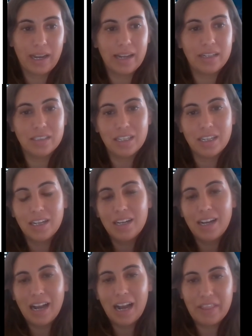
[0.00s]
And
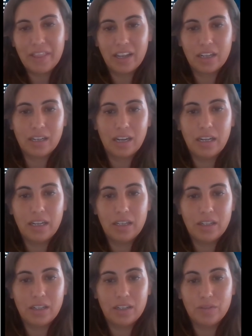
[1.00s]
I think in
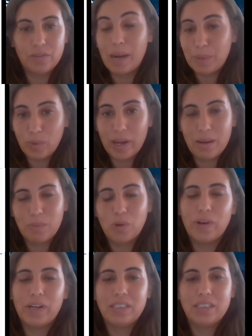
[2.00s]
a rapid way, I'm
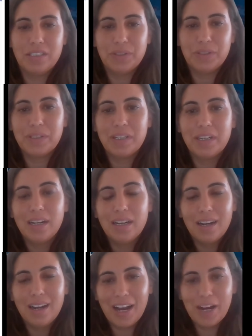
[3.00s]
going to
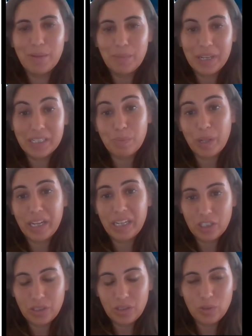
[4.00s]
explain
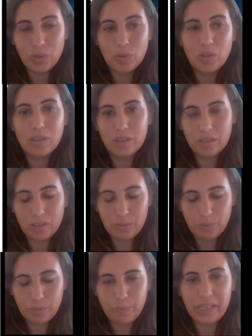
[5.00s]
two
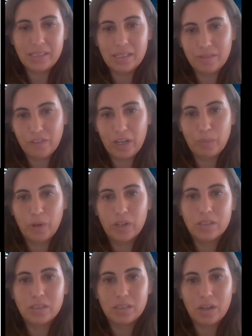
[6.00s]
basic
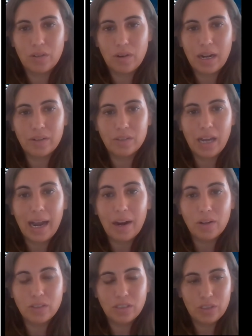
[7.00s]
frameworks around
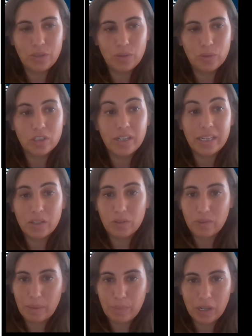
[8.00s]
how to create the
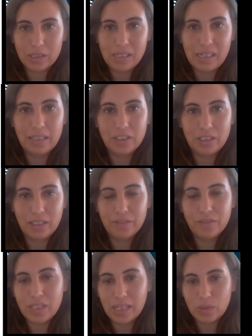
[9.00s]
right policy
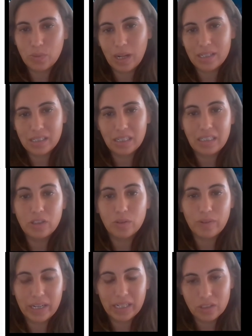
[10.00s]
initiatives, as well as the
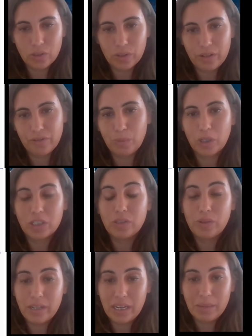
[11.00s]
legal regulatory framework
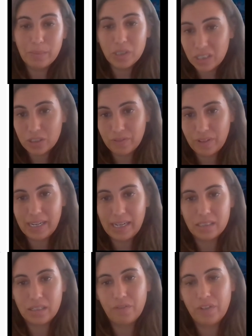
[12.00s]
to enable digital
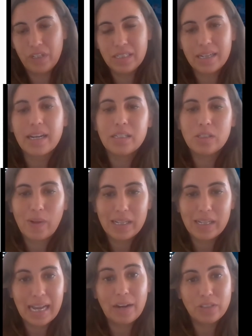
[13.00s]
finance and fintech, as well
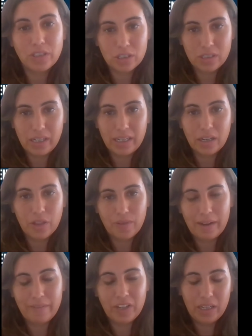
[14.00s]
as how to create a
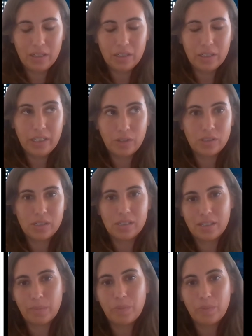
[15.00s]
thriving
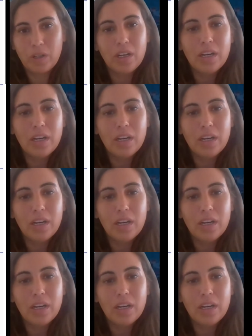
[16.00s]
ecosystem.